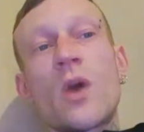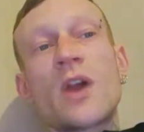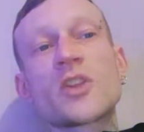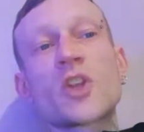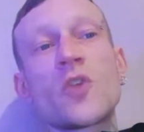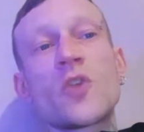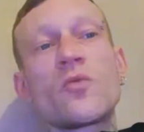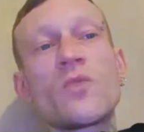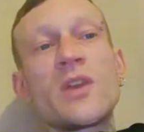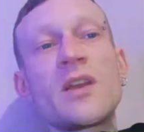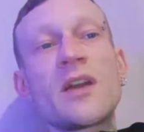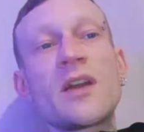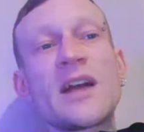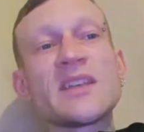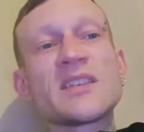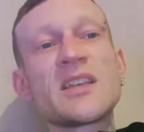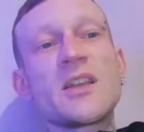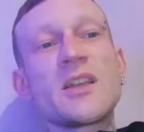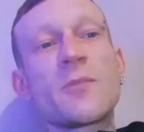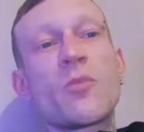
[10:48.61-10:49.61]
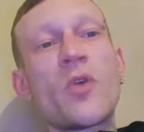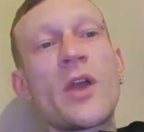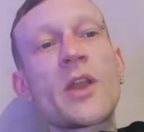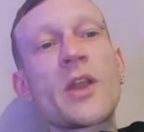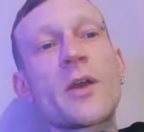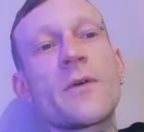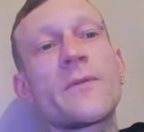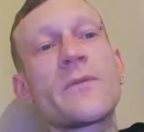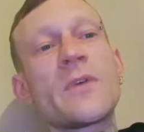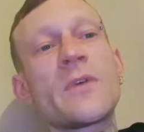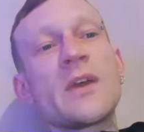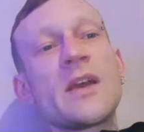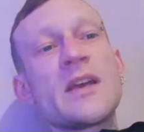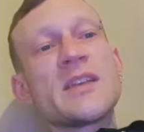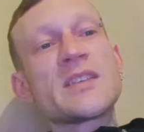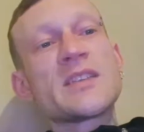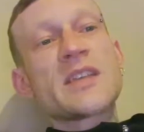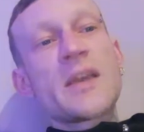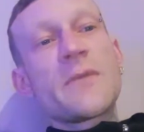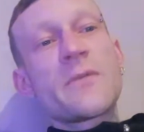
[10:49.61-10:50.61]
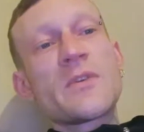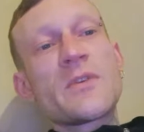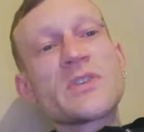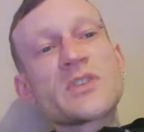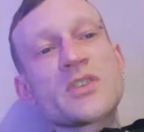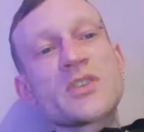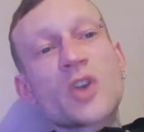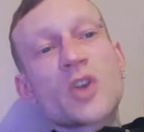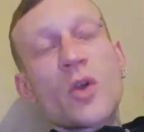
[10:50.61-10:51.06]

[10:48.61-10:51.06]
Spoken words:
I don't really like see the point of, say for instance,